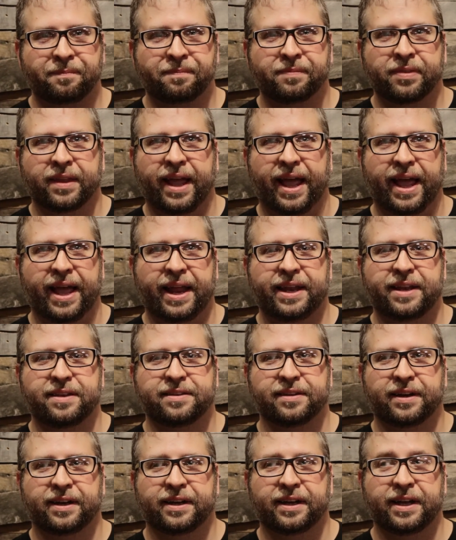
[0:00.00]
and
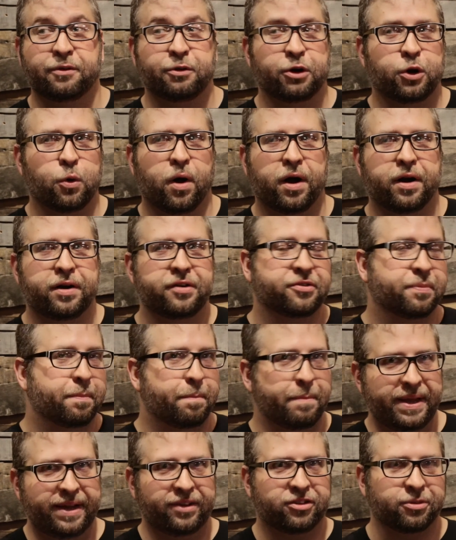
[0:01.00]
it requires
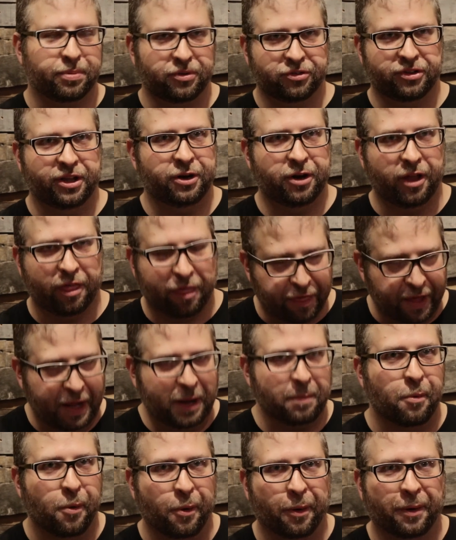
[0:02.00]
me as a presenter to think
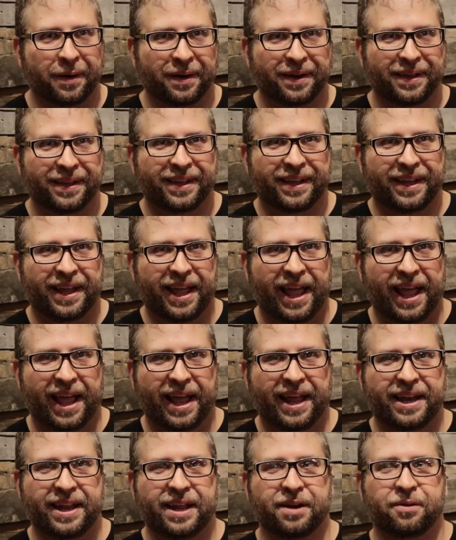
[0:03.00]
more,
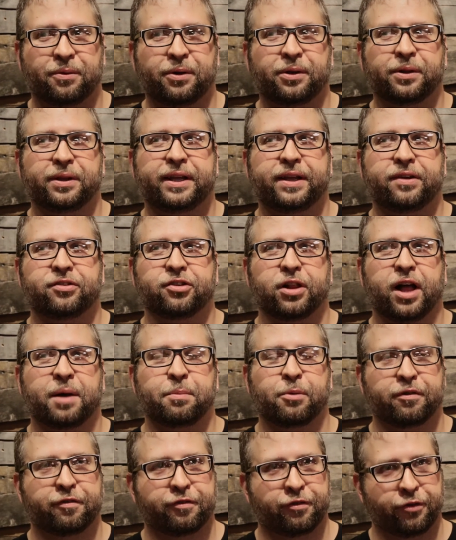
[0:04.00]
and it really gives a lot
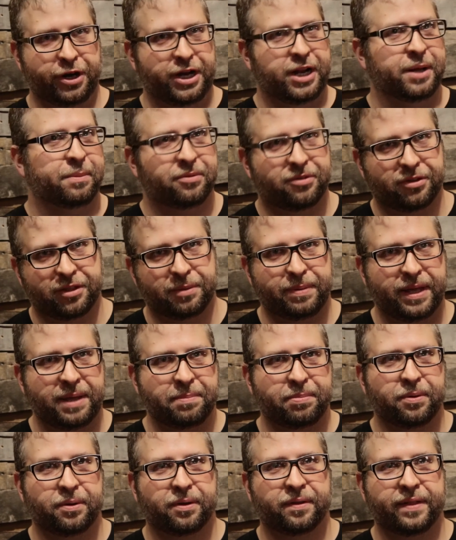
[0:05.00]
more freedom to the
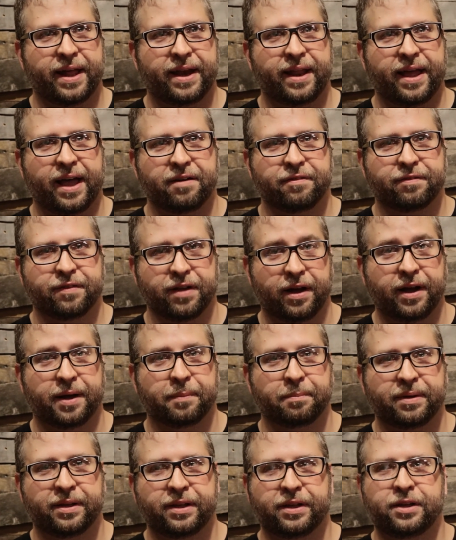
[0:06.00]
people that have
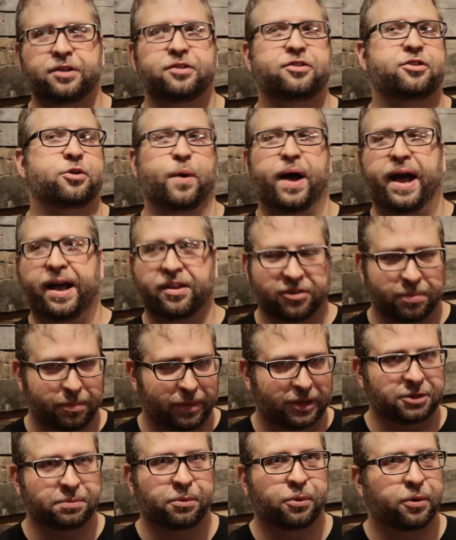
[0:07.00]
come to ask
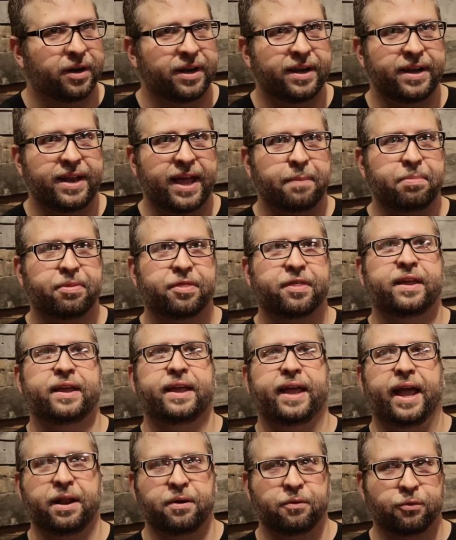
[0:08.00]
much more
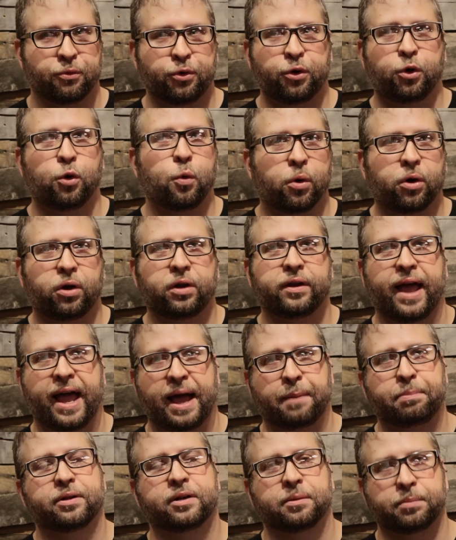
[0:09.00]
in-depth and real-world
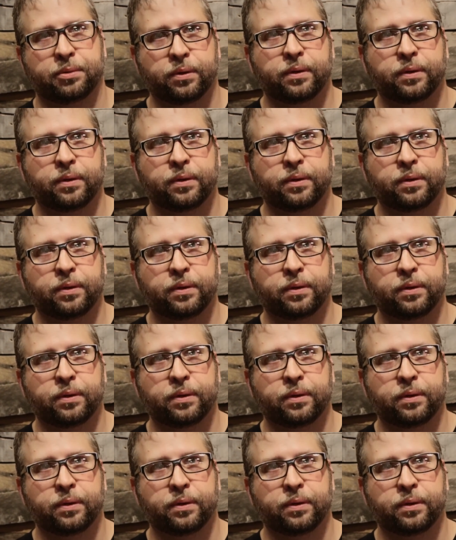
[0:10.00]
applicable